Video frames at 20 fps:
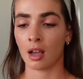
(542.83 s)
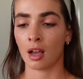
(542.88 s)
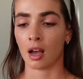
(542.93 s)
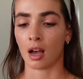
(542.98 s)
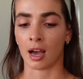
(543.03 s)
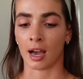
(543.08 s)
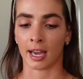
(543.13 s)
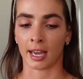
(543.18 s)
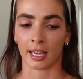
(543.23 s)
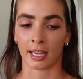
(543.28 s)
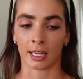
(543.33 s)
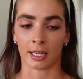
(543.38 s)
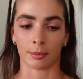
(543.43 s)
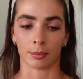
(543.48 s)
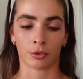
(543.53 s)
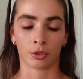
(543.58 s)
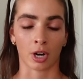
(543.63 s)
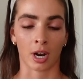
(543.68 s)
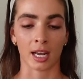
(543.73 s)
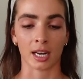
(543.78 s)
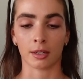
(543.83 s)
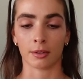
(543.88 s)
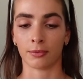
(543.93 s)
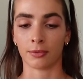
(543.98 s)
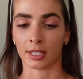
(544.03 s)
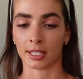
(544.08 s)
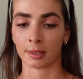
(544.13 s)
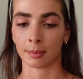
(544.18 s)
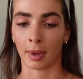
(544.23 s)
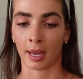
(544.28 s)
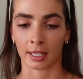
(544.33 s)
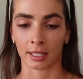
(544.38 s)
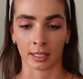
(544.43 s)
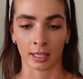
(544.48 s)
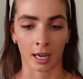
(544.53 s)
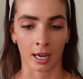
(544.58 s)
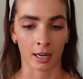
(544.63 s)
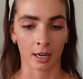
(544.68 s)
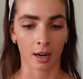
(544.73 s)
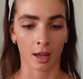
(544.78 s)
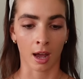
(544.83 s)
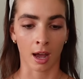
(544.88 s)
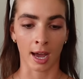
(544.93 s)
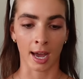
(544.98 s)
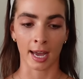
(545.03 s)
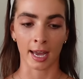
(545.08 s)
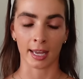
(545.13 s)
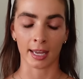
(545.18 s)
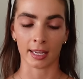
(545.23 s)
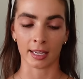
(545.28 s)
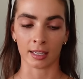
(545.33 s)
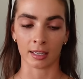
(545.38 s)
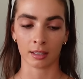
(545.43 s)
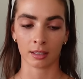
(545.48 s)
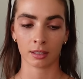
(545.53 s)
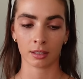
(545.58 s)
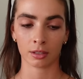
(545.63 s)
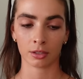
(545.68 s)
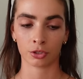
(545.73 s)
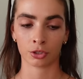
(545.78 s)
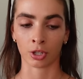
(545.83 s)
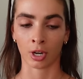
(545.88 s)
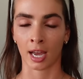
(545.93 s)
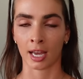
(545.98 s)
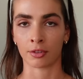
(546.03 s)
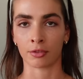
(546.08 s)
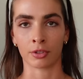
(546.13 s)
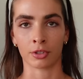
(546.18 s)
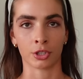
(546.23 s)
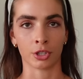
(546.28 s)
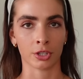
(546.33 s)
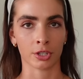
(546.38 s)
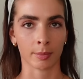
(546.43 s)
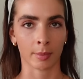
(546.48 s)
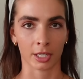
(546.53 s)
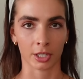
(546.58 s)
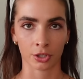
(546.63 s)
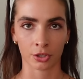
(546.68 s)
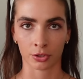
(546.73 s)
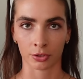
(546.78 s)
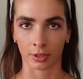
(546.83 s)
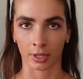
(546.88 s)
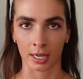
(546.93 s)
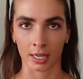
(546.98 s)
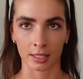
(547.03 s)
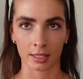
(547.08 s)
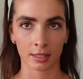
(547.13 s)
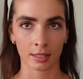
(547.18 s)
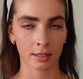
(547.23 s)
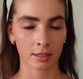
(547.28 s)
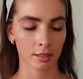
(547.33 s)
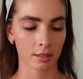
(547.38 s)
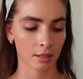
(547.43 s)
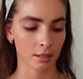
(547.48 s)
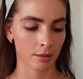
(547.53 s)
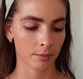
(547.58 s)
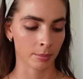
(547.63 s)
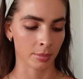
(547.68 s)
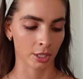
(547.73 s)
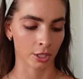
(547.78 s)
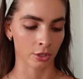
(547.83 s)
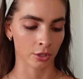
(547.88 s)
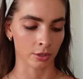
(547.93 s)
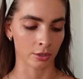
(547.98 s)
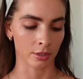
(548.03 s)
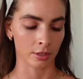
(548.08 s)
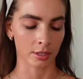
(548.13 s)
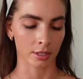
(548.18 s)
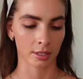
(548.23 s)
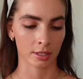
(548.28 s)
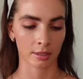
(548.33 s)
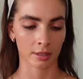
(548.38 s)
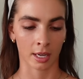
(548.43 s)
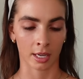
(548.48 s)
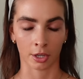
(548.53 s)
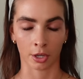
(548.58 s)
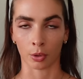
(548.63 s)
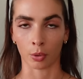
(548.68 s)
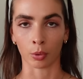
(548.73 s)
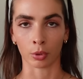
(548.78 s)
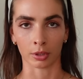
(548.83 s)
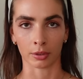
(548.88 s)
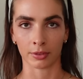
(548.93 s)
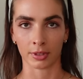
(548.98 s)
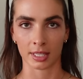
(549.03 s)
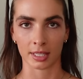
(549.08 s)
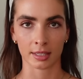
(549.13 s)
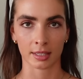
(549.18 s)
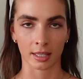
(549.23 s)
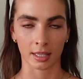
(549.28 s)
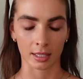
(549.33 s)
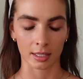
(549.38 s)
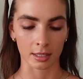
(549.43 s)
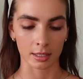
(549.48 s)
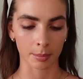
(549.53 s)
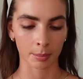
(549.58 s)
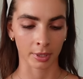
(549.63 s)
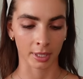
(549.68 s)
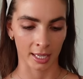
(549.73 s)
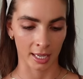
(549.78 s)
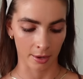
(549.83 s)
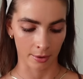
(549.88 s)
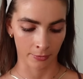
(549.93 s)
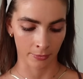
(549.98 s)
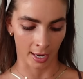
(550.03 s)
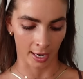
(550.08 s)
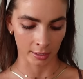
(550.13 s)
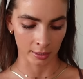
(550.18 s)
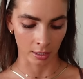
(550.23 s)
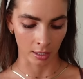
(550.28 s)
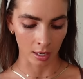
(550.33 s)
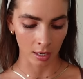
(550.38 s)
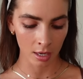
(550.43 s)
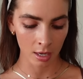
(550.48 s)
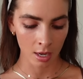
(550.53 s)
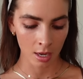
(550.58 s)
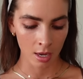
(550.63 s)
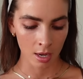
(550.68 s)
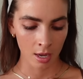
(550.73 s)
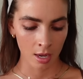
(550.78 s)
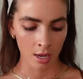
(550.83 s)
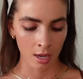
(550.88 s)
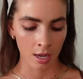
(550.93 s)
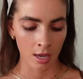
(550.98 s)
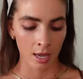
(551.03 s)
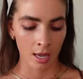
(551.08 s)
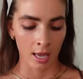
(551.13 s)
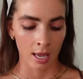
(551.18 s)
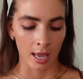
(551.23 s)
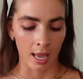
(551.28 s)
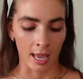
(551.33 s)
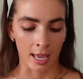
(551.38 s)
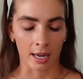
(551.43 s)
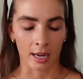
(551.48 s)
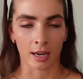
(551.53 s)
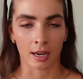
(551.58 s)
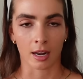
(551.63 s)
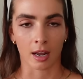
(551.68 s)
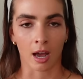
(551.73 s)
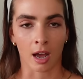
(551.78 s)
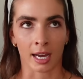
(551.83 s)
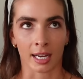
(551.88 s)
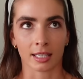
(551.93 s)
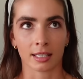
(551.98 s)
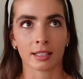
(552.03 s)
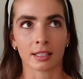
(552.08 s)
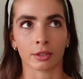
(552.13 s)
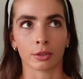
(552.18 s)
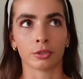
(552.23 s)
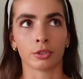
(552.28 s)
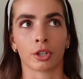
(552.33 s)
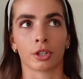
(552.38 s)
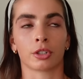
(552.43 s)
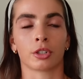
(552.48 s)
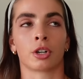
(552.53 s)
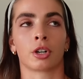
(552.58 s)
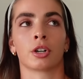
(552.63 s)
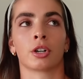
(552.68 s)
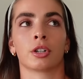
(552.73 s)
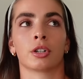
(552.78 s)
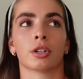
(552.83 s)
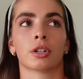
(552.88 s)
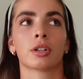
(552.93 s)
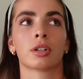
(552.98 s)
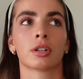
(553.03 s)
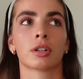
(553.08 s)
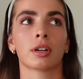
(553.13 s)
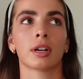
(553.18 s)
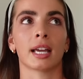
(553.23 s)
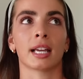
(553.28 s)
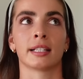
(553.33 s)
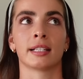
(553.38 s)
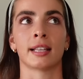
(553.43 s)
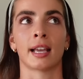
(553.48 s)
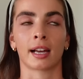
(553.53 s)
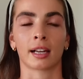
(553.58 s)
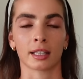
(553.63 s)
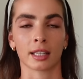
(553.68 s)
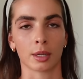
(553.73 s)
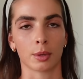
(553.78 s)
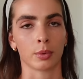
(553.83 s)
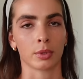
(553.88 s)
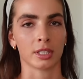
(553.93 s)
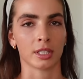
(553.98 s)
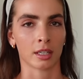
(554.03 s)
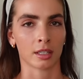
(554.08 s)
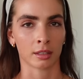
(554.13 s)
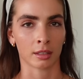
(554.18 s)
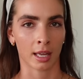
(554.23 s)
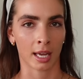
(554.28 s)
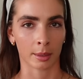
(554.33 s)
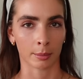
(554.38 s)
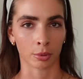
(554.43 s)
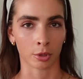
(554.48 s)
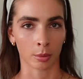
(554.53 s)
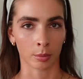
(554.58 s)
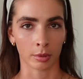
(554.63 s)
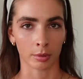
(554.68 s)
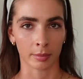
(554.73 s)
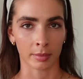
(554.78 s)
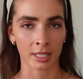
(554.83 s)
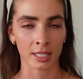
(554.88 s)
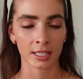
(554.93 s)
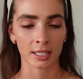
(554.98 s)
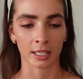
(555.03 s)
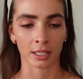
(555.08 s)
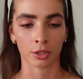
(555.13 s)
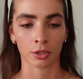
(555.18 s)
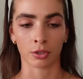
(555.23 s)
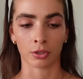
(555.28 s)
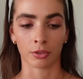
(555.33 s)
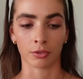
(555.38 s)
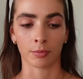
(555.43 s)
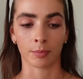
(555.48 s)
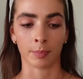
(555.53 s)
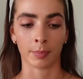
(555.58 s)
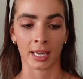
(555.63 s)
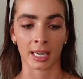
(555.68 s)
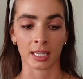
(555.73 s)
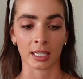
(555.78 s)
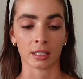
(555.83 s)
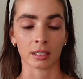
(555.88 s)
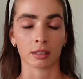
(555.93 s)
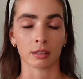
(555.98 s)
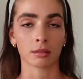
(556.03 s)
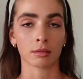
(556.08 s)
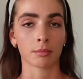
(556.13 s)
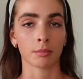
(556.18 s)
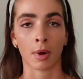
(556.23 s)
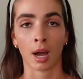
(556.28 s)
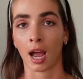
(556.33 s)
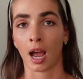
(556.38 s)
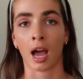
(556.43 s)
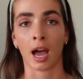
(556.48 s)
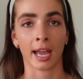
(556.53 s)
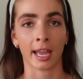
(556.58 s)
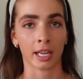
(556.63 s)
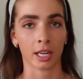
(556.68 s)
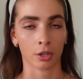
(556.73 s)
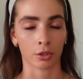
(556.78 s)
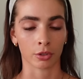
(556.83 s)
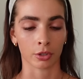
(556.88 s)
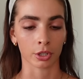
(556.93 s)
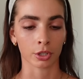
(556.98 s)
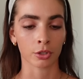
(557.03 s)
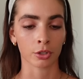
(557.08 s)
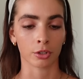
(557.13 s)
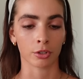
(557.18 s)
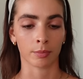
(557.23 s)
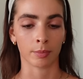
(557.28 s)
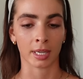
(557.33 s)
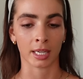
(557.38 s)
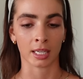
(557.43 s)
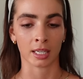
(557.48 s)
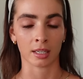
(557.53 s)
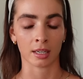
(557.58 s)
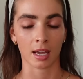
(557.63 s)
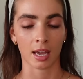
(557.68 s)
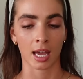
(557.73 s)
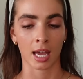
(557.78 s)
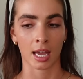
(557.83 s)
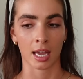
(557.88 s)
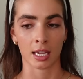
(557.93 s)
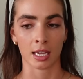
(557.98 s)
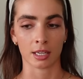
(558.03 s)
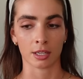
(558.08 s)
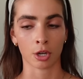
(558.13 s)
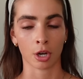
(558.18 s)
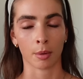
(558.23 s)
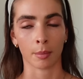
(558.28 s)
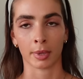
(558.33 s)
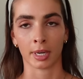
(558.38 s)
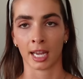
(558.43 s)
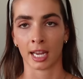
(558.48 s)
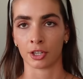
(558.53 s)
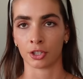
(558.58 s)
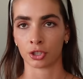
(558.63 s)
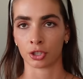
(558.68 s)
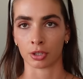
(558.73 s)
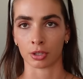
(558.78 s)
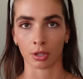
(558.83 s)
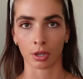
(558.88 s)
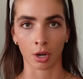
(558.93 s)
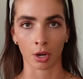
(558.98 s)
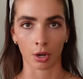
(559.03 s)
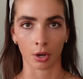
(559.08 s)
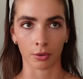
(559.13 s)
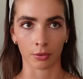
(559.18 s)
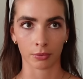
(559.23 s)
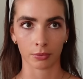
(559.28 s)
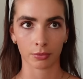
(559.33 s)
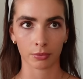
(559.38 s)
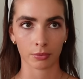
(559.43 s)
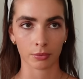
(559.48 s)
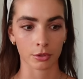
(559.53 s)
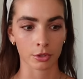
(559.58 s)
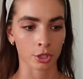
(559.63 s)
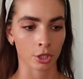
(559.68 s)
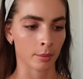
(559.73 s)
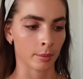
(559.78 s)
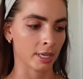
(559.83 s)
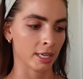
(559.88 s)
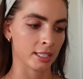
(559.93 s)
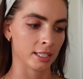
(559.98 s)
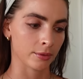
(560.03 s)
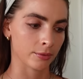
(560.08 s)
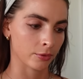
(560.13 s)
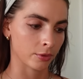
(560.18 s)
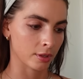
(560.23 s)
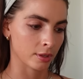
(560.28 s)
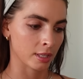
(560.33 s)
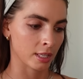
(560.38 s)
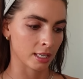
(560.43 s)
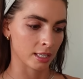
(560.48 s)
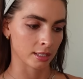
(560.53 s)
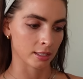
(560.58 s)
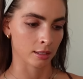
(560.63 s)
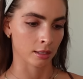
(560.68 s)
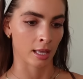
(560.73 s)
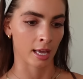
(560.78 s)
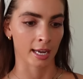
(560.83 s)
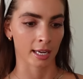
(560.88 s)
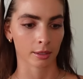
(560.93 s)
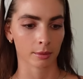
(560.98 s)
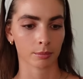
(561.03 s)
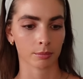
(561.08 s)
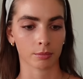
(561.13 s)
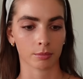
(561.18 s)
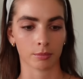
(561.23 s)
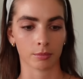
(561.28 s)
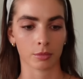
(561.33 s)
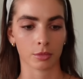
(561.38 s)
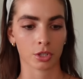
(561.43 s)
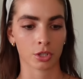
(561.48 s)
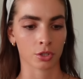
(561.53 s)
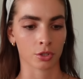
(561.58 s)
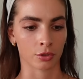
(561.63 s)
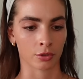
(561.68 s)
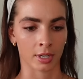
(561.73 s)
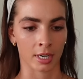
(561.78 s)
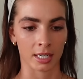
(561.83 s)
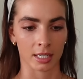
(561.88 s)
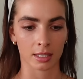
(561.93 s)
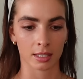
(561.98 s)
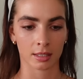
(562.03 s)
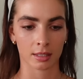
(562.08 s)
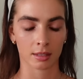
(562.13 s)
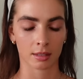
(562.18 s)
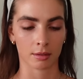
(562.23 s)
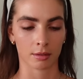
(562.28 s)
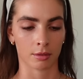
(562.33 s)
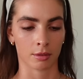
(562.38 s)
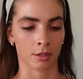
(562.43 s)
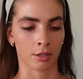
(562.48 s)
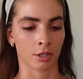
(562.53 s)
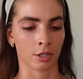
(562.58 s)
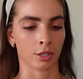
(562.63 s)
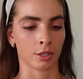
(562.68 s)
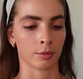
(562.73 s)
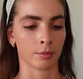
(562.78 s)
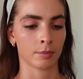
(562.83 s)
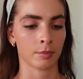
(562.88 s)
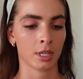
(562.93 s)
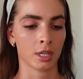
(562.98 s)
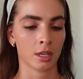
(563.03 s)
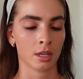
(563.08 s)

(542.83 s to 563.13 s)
I tried to fix my gut. I tried to reduce my stress, because I know all of these things play a factor. And I still don't know exactly what the underlying problem is. It could have been my iron, or it could have been a combination of so many different things, like stress, you know,